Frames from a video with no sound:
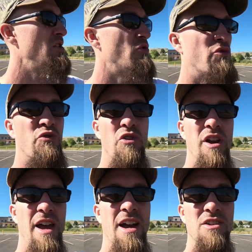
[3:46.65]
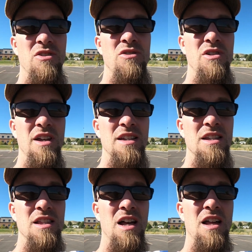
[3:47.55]
front axle is a
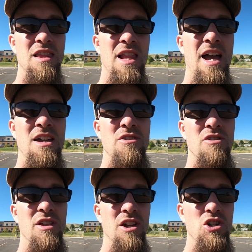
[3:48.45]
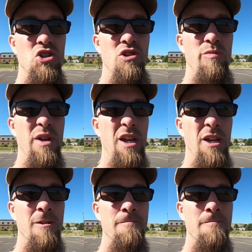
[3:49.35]
lot lighter than it should be,